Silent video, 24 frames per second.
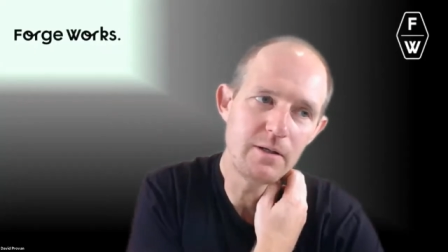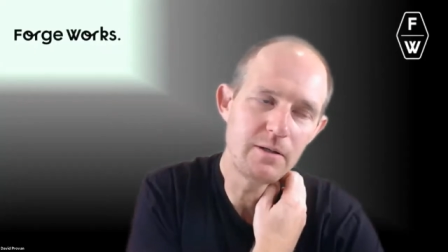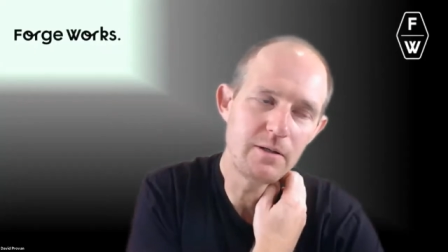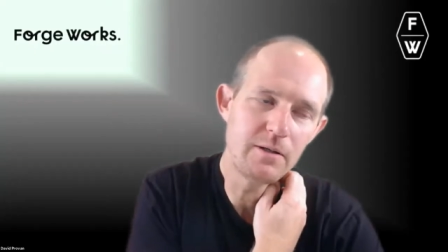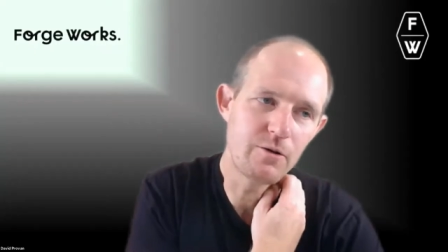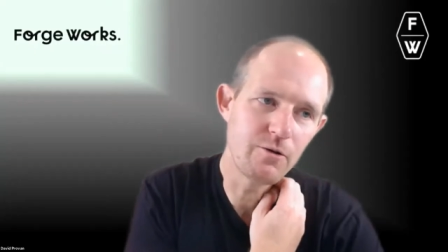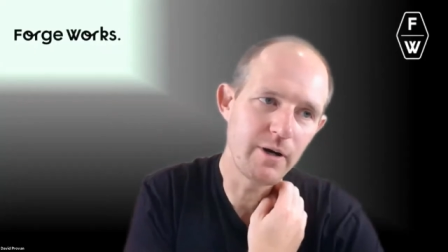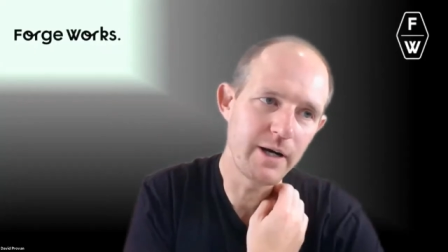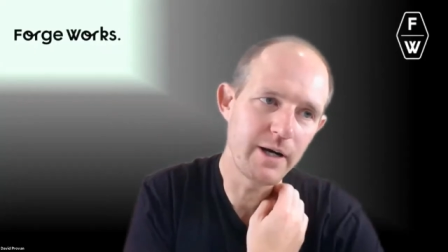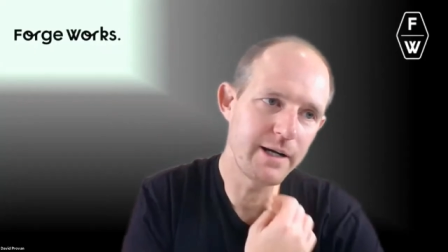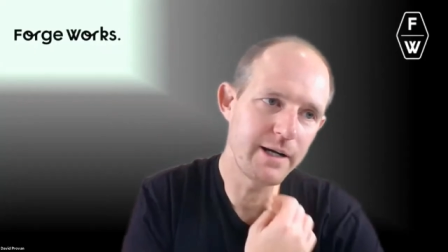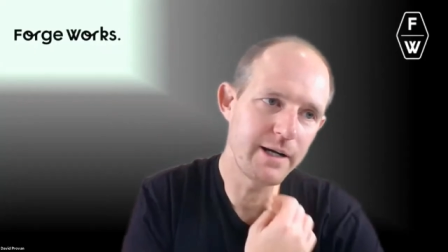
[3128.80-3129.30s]

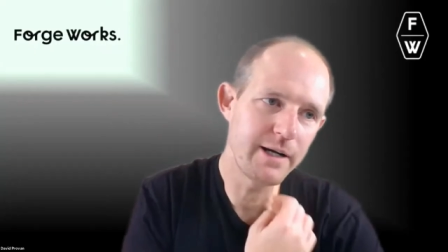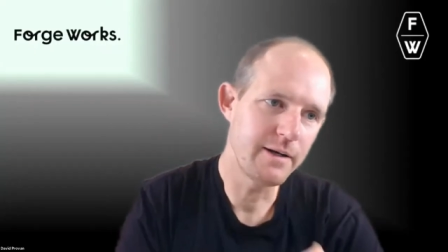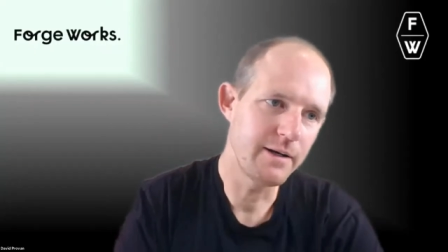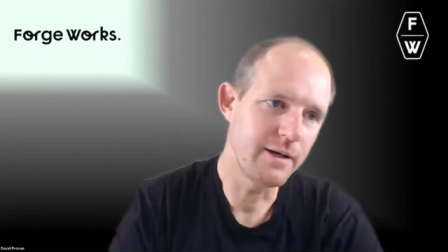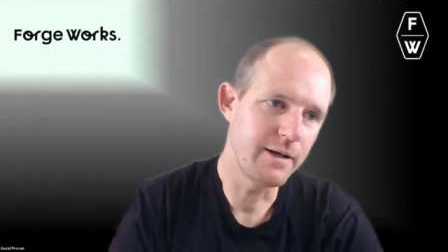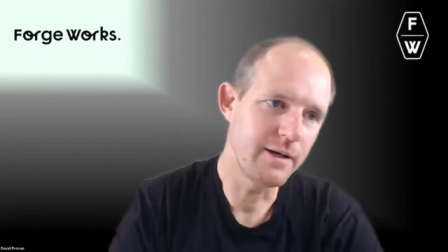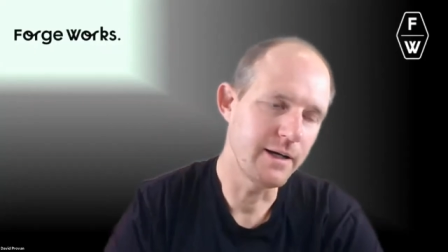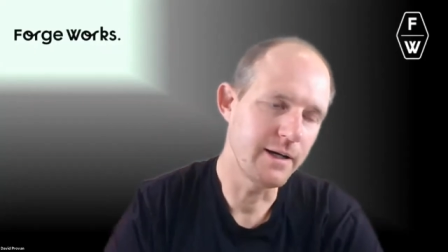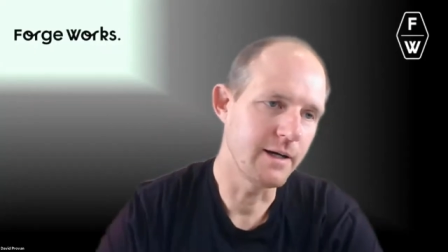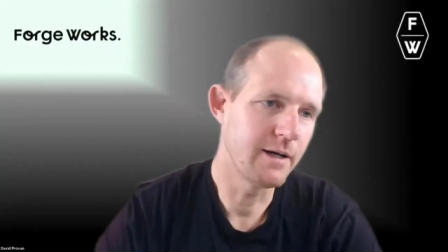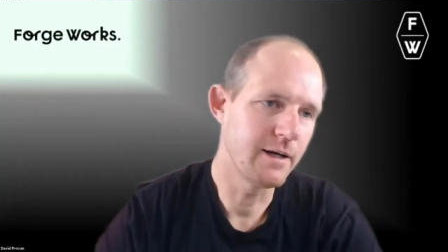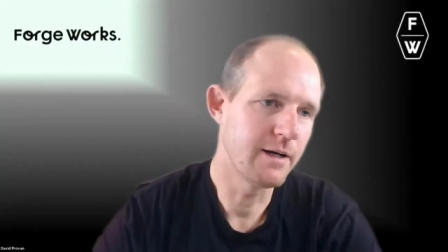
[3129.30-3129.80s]
great.
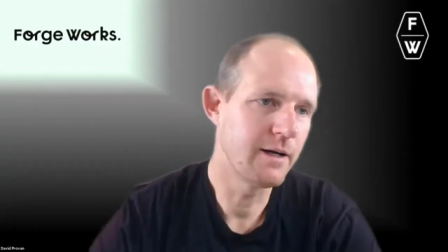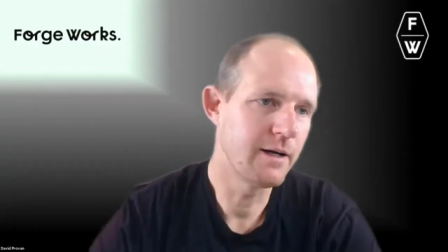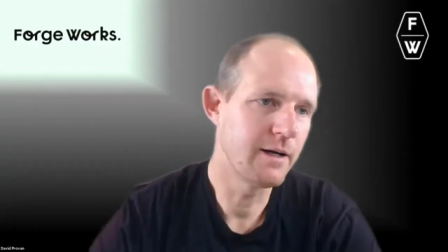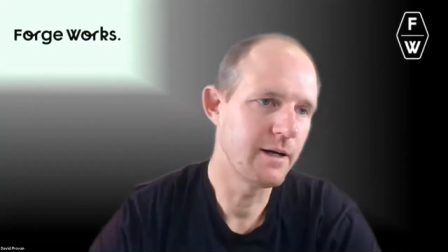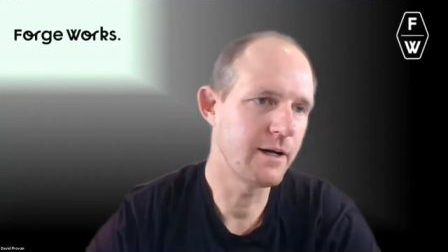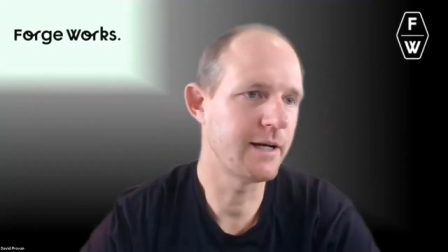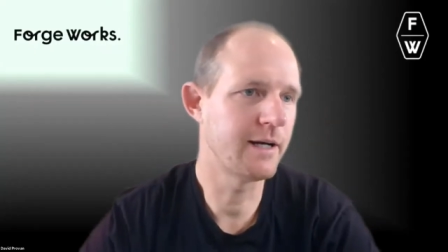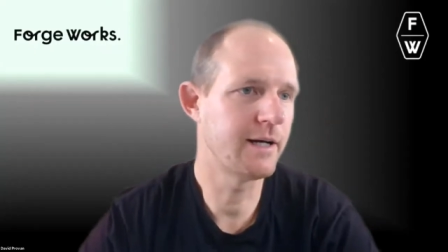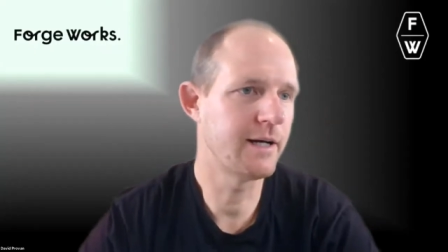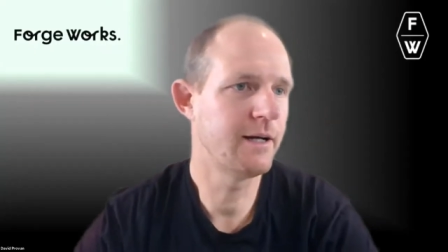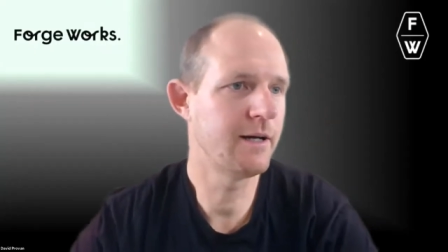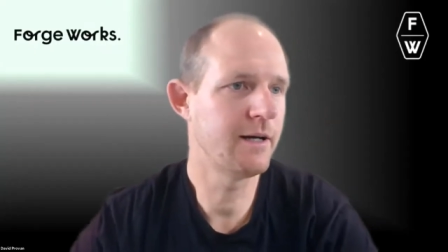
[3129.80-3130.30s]
Yeah.
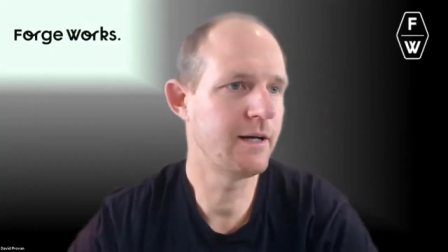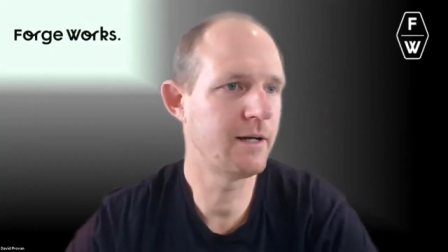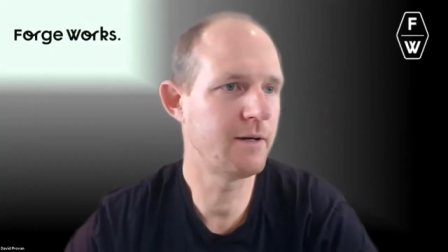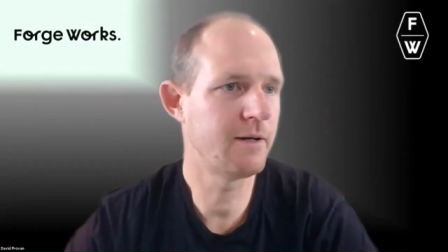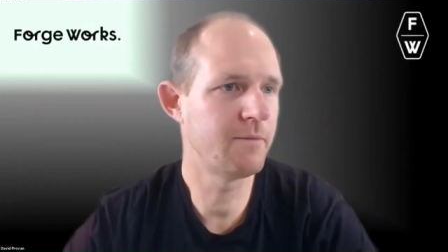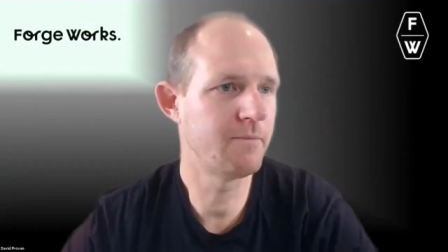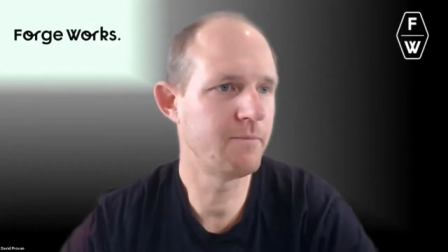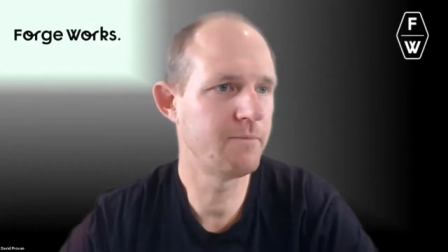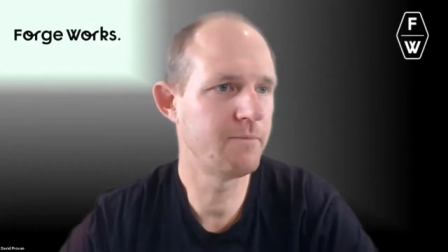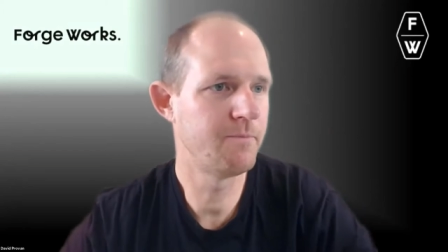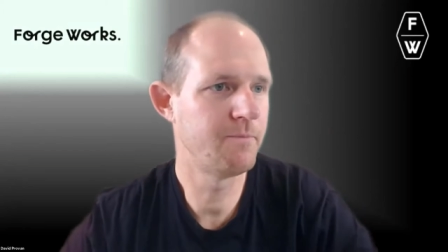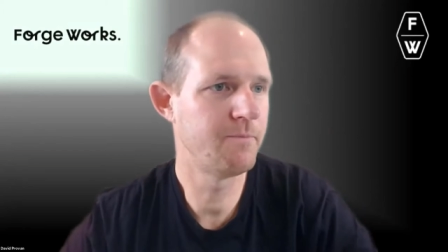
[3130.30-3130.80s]
Okay.
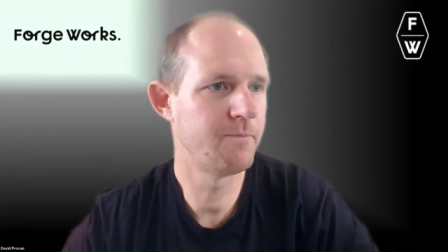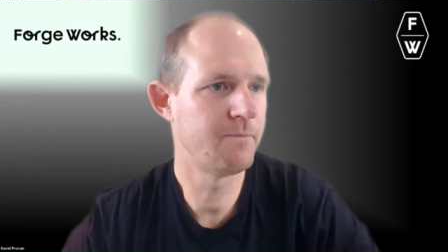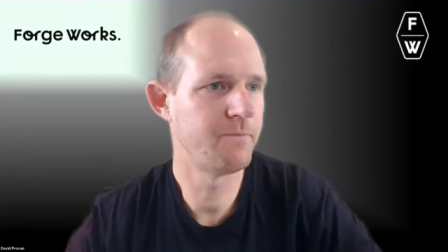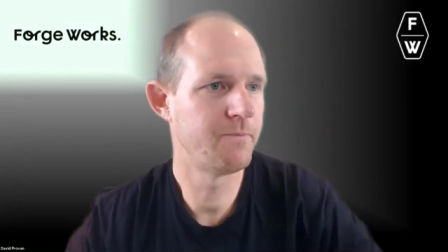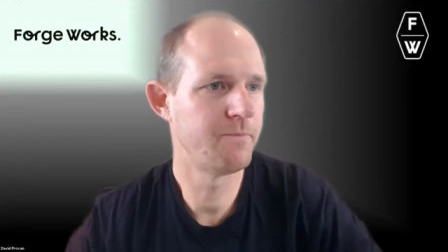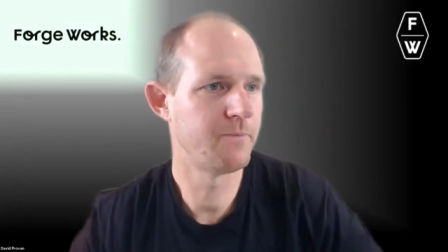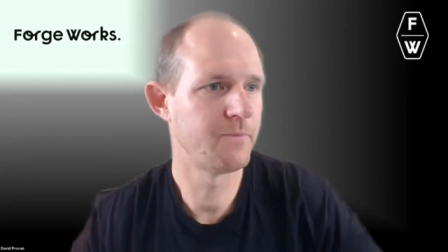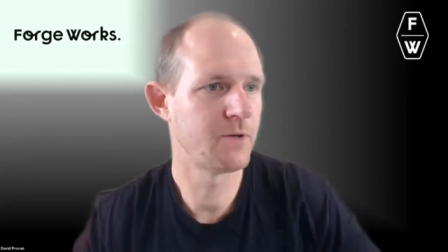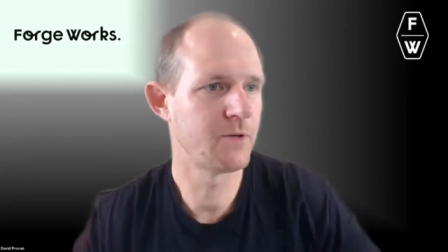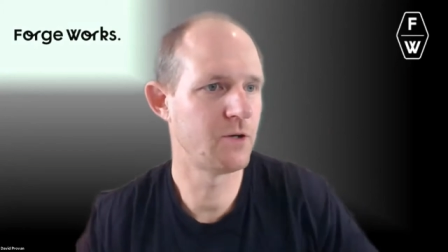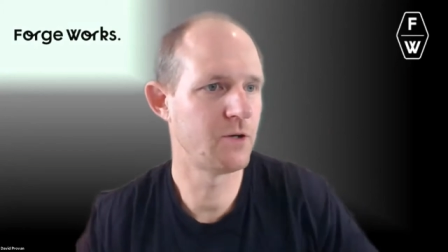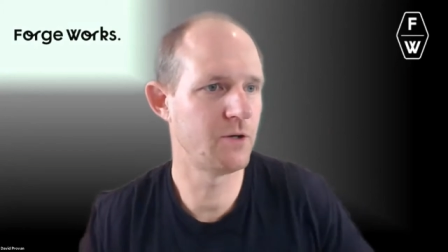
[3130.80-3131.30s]
Um,
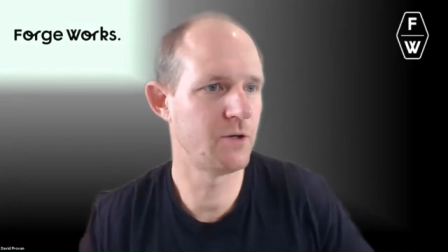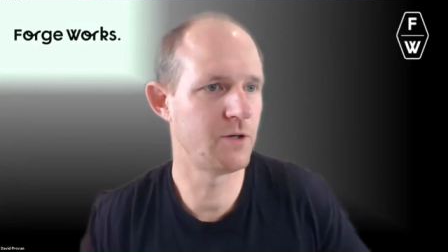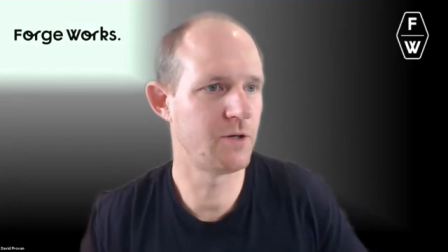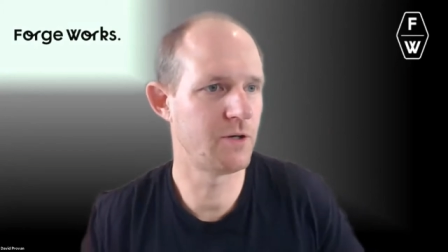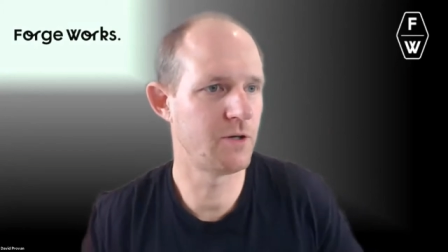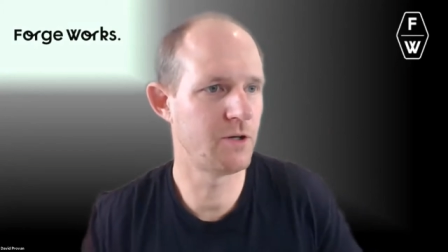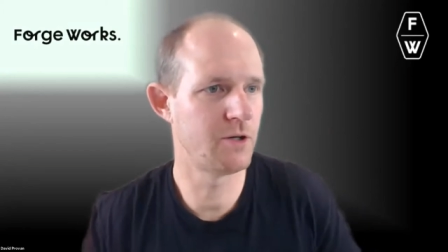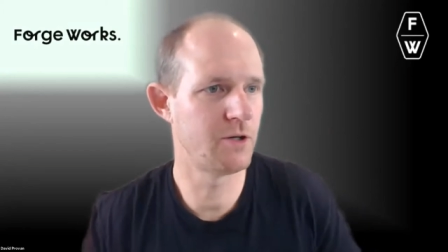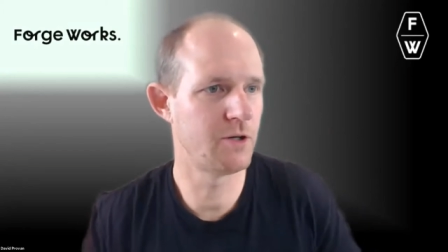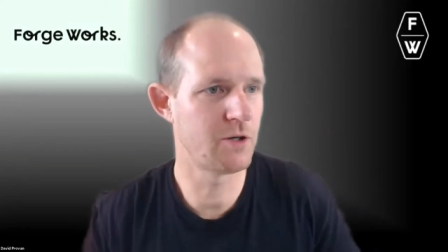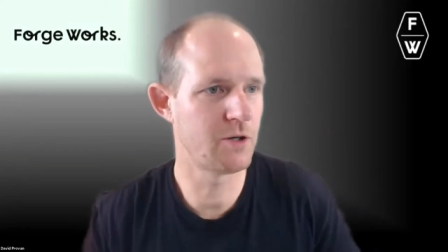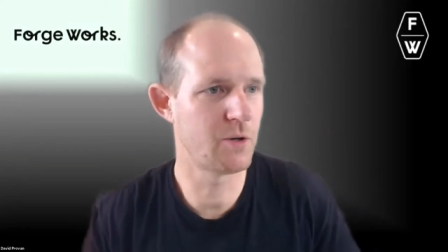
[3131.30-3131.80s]
Good,
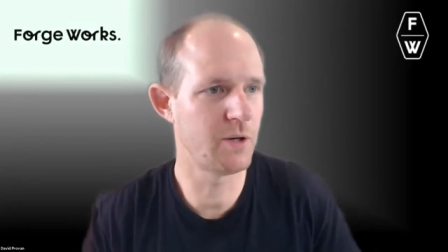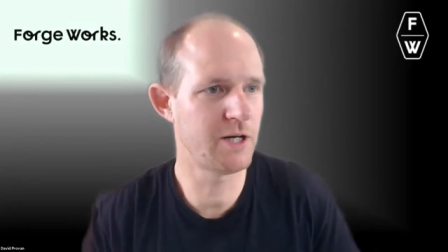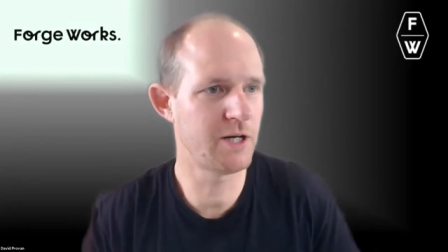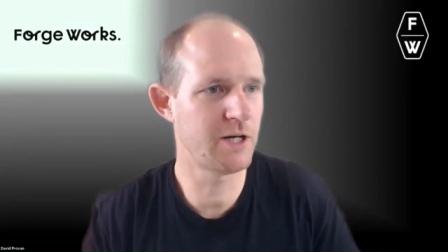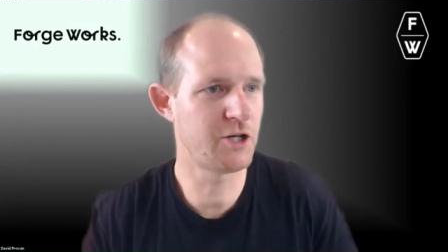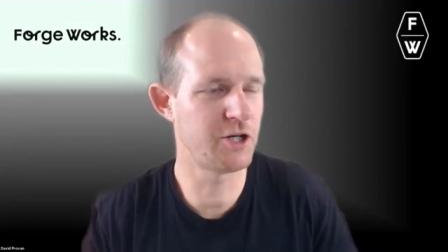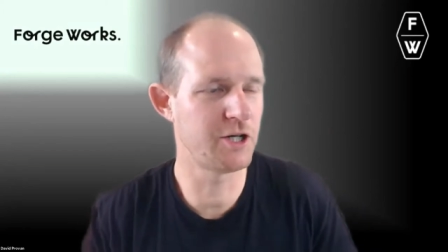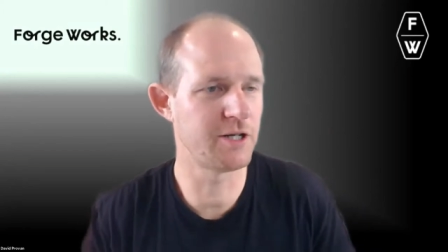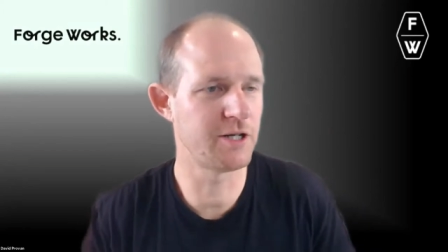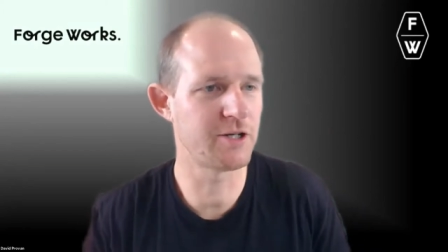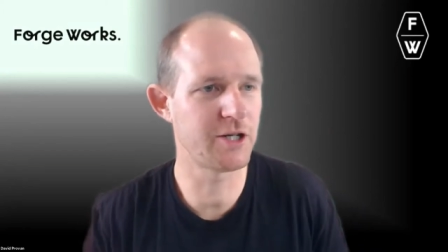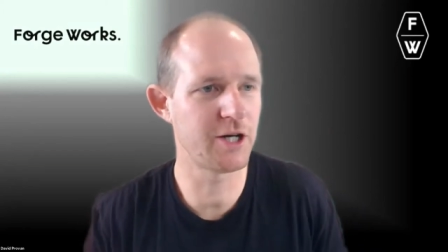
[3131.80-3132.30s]
good question.